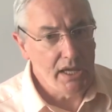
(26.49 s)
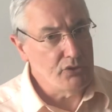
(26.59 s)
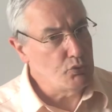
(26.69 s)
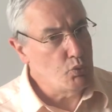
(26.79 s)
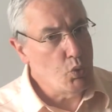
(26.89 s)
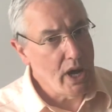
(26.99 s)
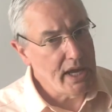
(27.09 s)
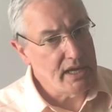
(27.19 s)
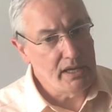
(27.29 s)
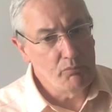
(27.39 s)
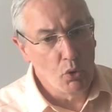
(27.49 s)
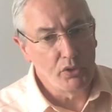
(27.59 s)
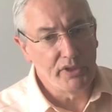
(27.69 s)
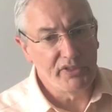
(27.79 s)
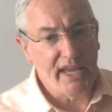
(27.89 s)
is way
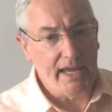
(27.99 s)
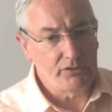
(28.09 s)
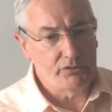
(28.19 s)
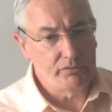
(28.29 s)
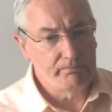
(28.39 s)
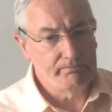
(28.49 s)
more than that.